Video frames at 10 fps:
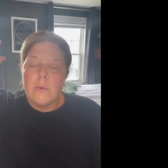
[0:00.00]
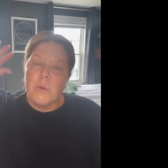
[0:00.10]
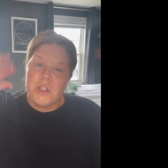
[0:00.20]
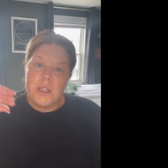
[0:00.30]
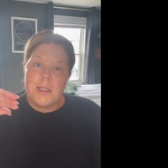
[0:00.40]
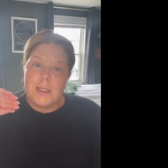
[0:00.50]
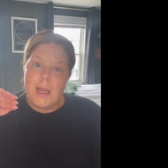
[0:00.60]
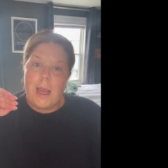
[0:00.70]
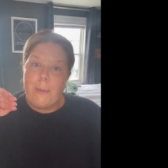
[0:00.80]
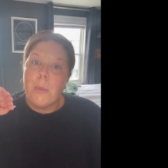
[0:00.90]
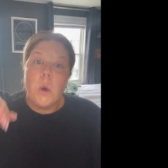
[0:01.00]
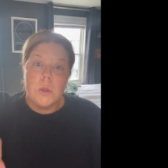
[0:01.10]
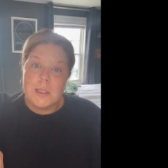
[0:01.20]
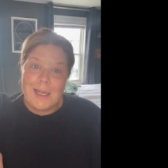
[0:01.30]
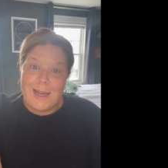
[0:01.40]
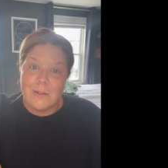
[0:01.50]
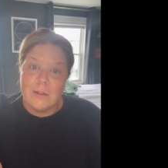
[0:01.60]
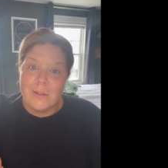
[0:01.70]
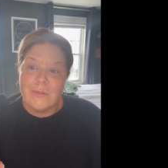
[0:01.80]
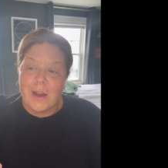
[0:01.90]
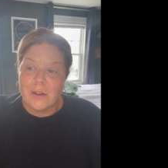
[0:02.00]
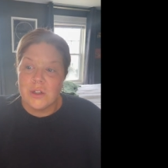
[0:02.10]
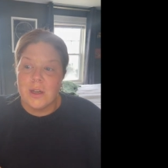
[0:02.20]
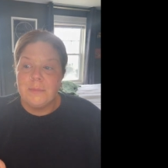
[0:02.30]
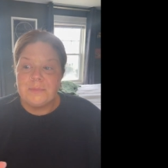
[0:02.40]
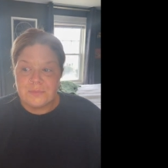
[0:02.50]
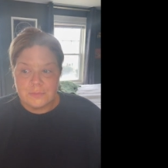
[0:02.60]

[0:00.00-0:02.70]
which is a postnatal infection.